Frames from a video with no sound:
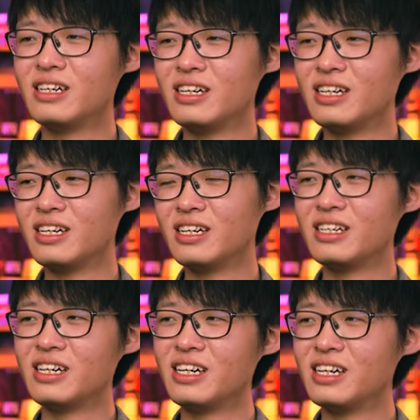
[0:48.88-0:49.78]

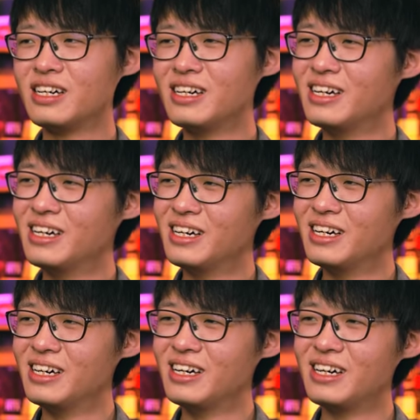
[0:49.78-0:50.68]

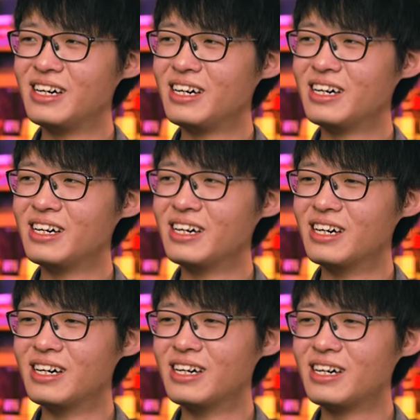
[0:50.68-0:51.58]

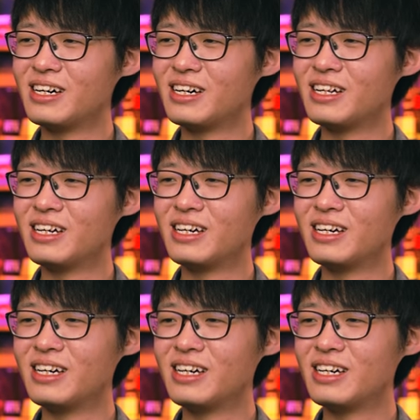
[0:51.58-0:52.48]

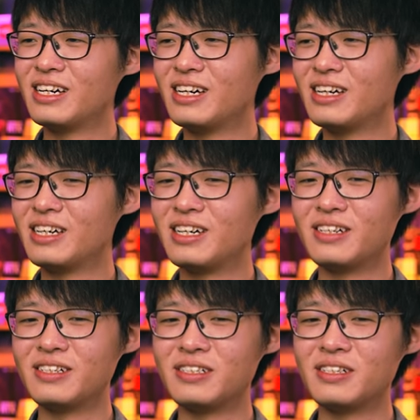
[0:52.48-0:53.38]

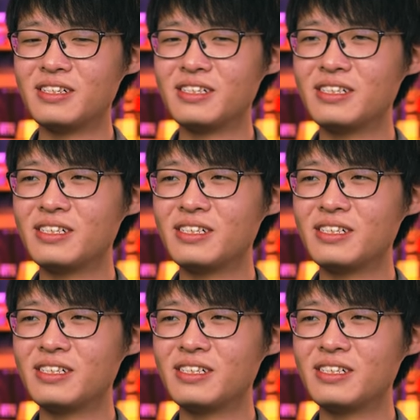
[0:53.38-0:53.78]
No words are spoken by the person on screen.